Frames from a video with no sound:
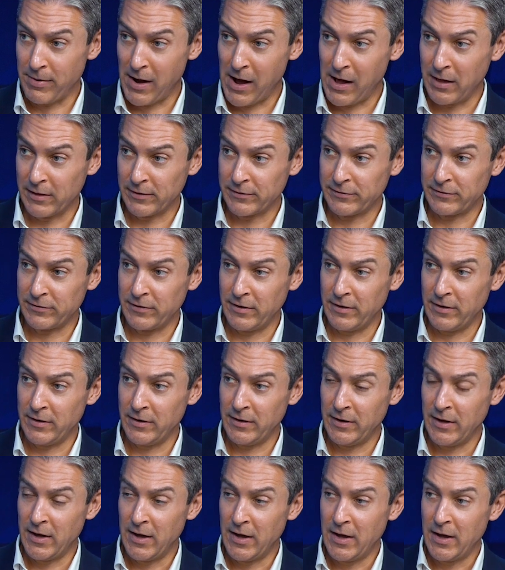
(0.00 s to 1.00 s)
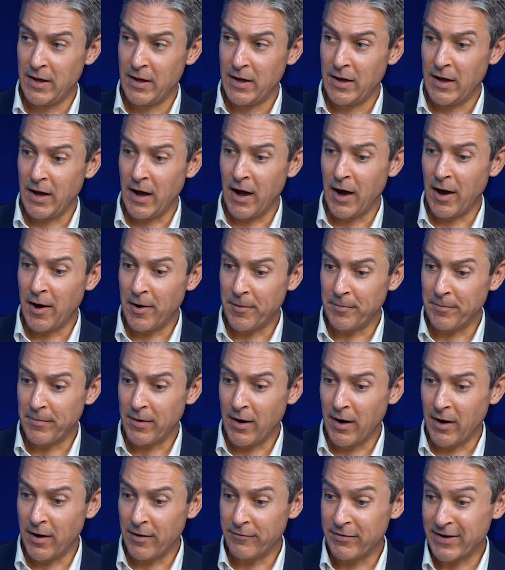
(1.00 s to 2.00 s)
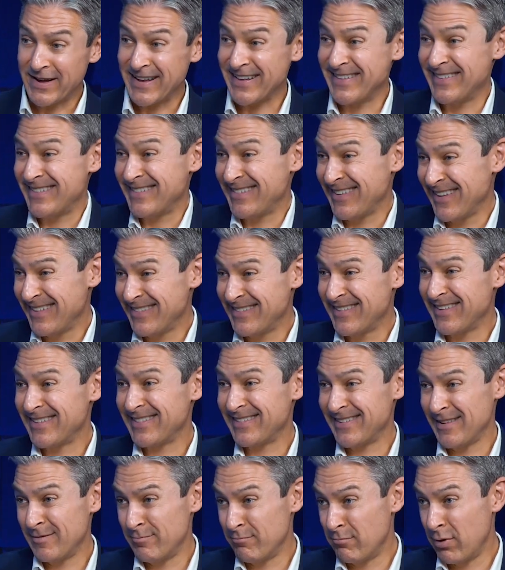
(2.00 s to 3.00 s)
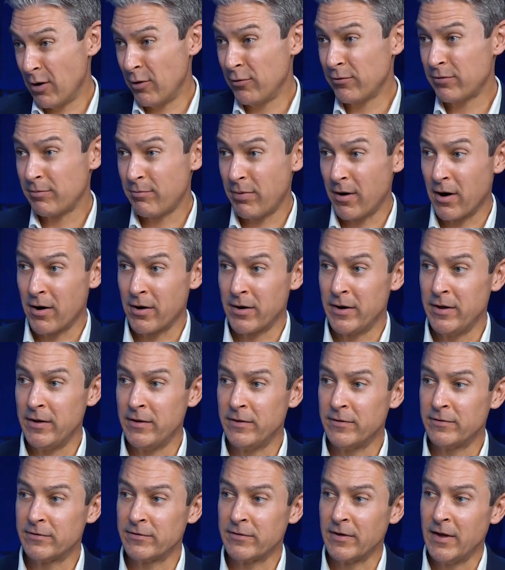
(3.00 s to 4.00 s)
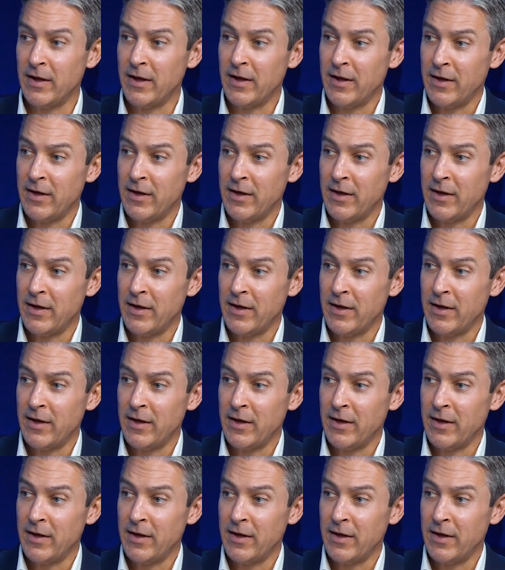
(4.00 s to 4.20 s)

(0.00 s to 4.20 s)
policy of a consensus in both parties